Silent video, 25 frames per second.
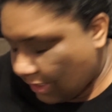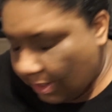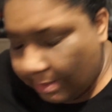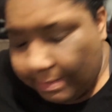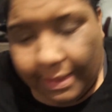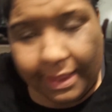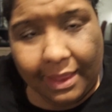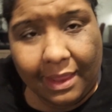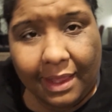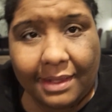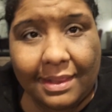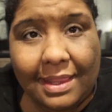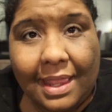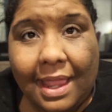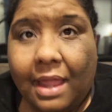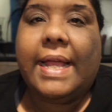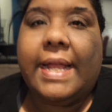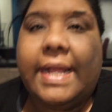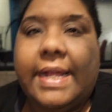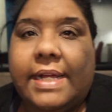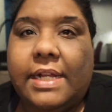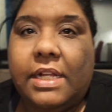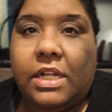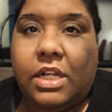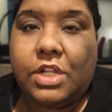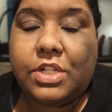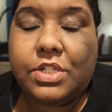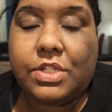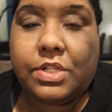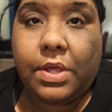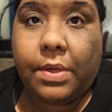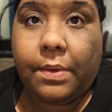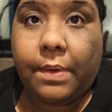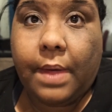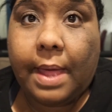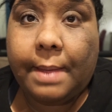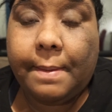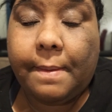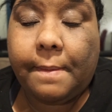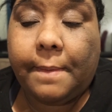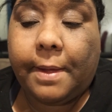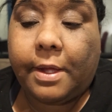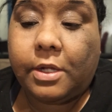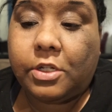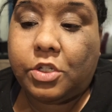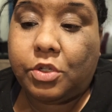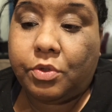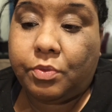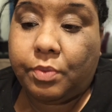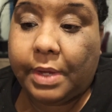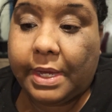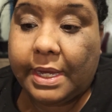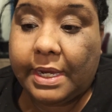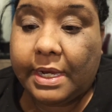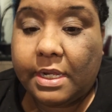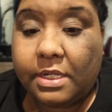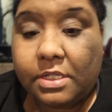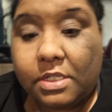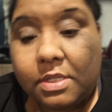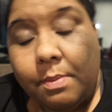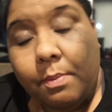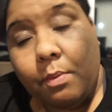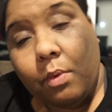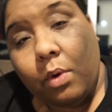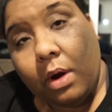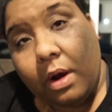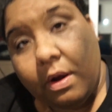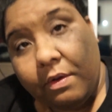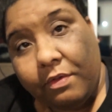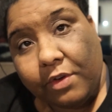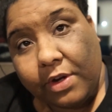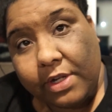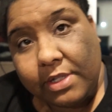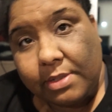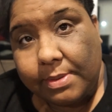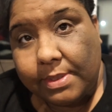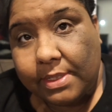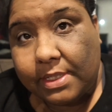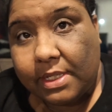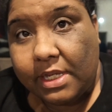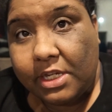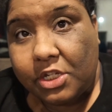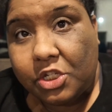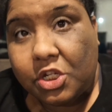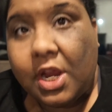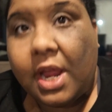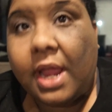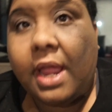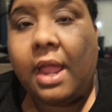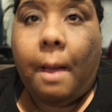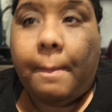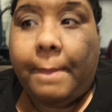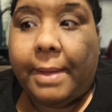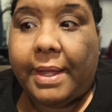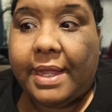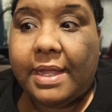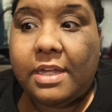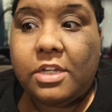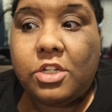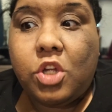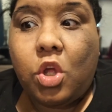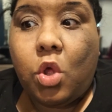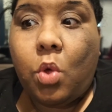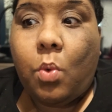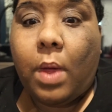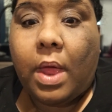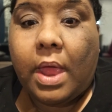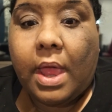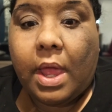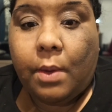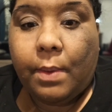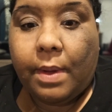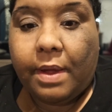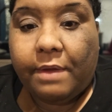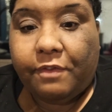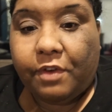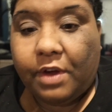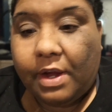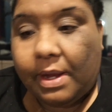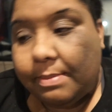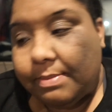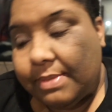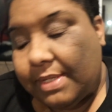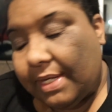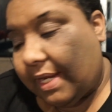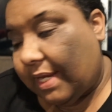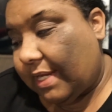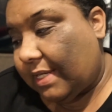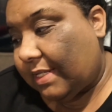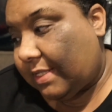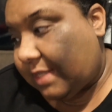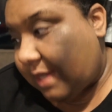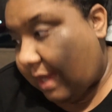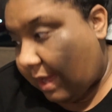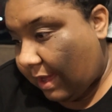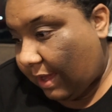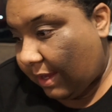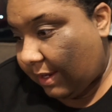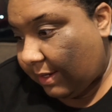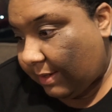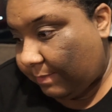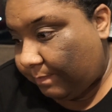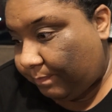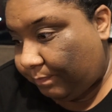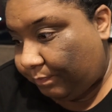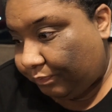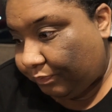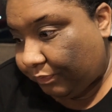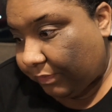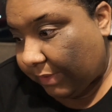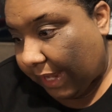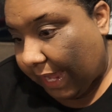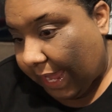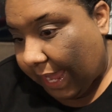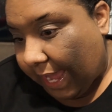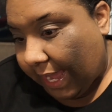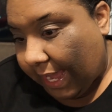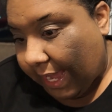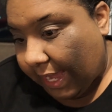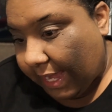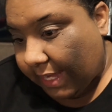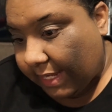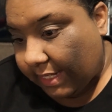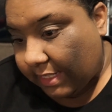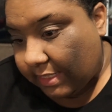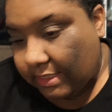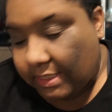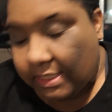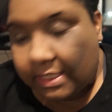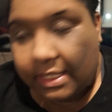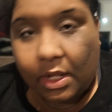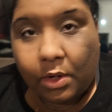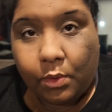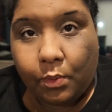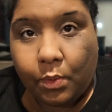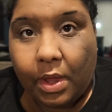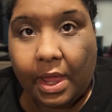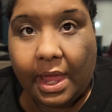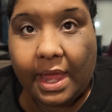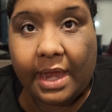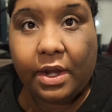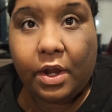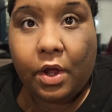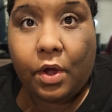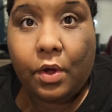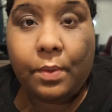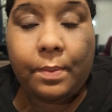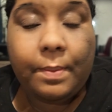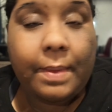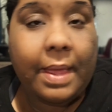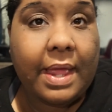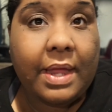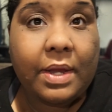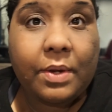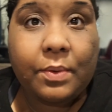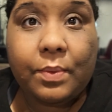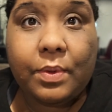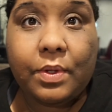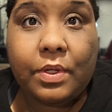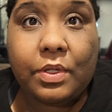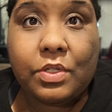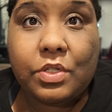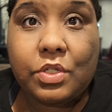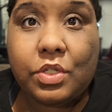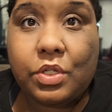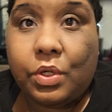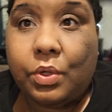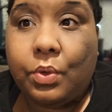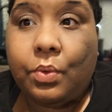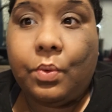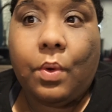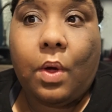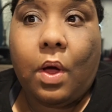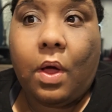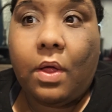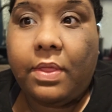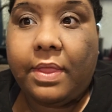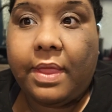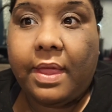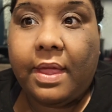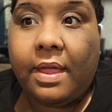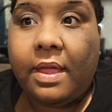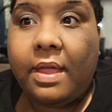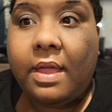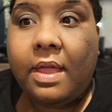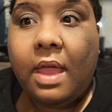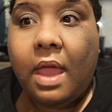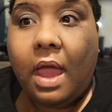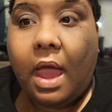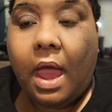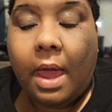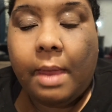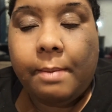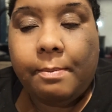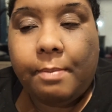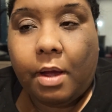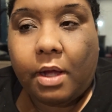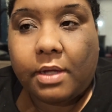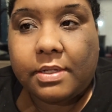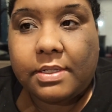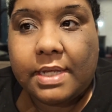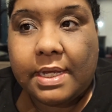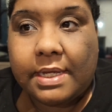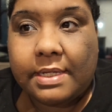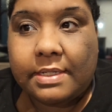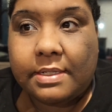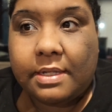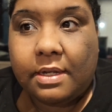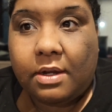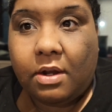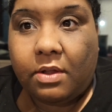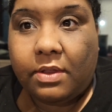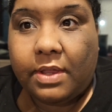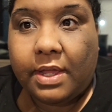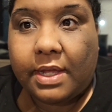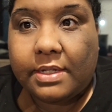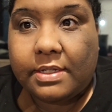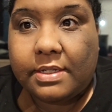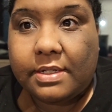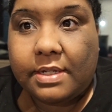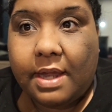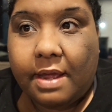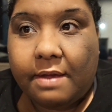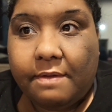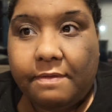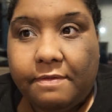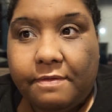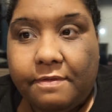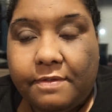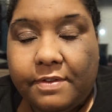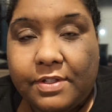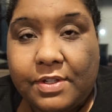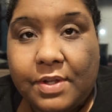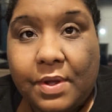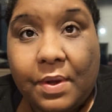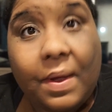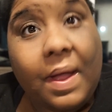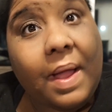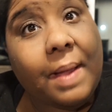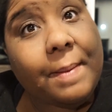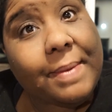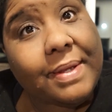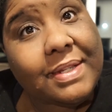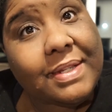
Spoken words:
something like that, and so I'm about to read some more of Christmas Cliche on my Kindle while I wait for him to get done, and then we'll head home and we'll do all the unboxings and all that stuff. So I'm